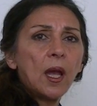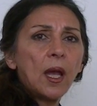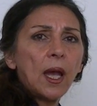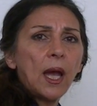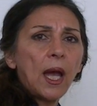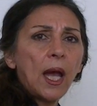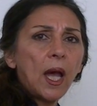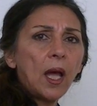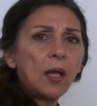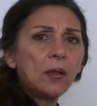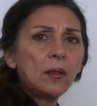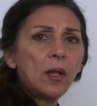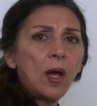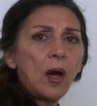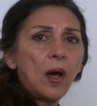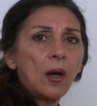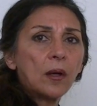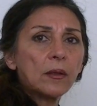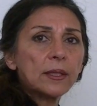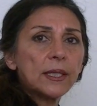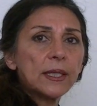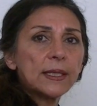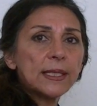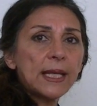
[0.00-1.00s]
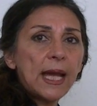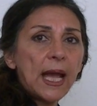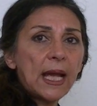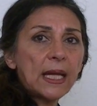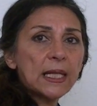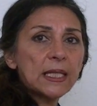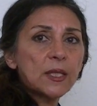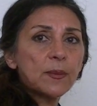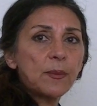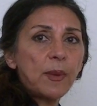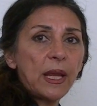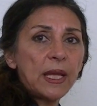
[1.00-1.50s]
How long the
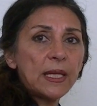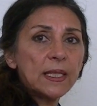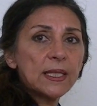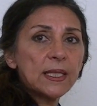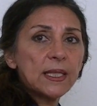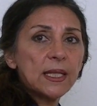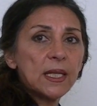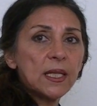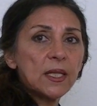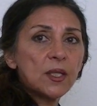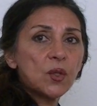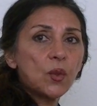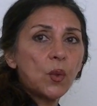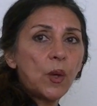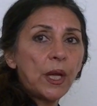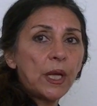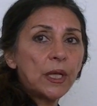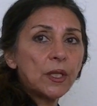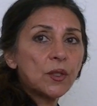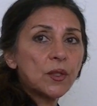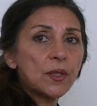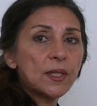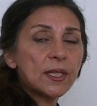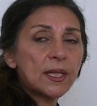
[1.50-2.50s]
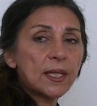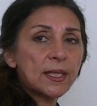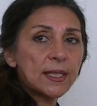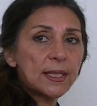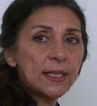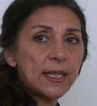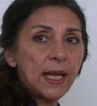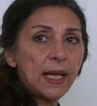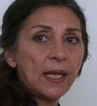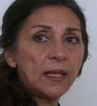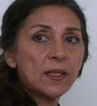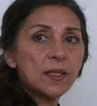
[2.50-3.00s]
tax base is going to
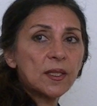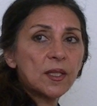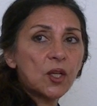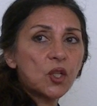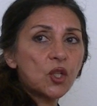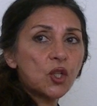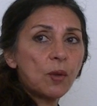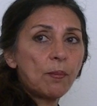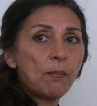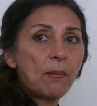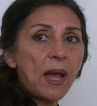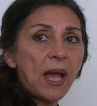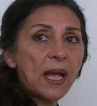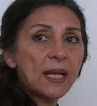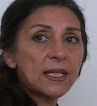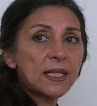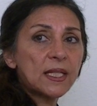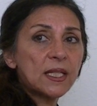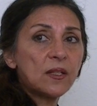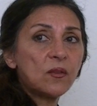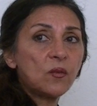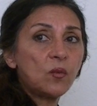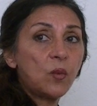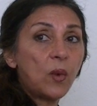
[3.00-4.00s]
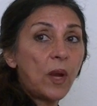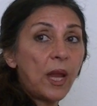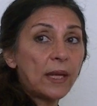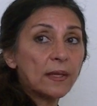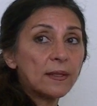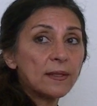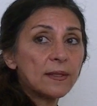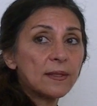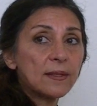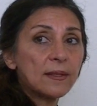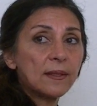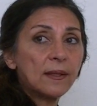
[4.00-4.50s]
sustain such a massive
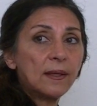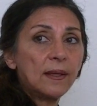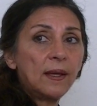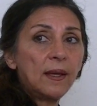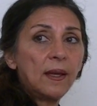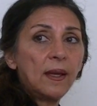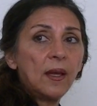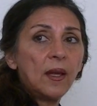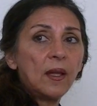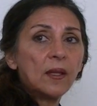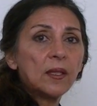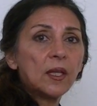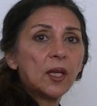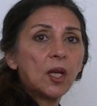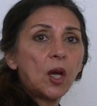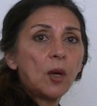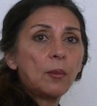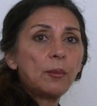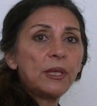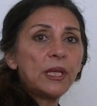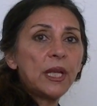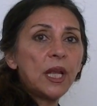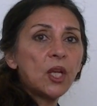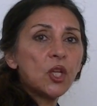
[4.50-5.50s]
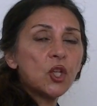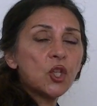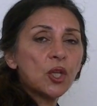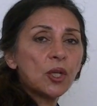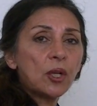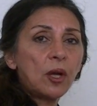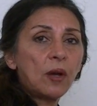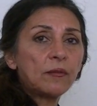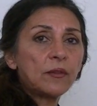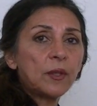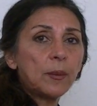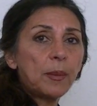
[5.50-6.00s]
waste? The
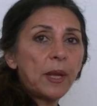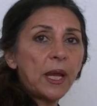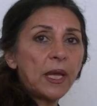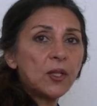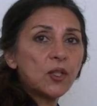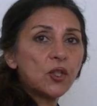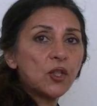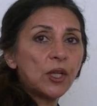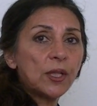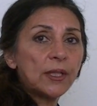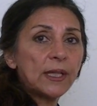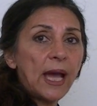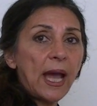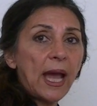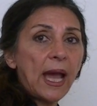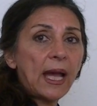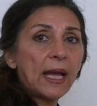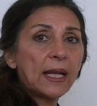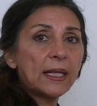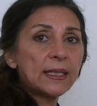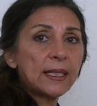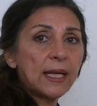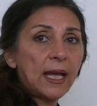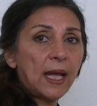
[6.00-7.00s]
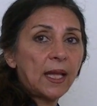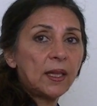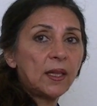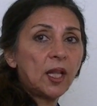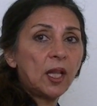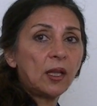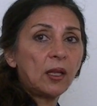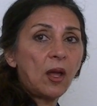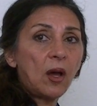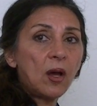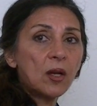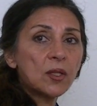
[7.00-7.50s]
combination of the Patriot Act and
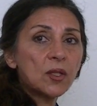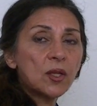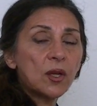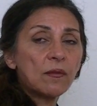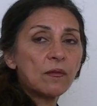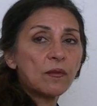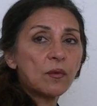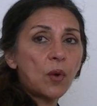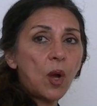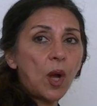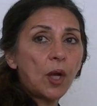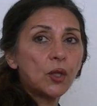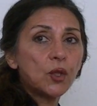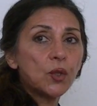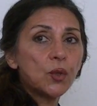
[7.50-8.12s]
the loss of right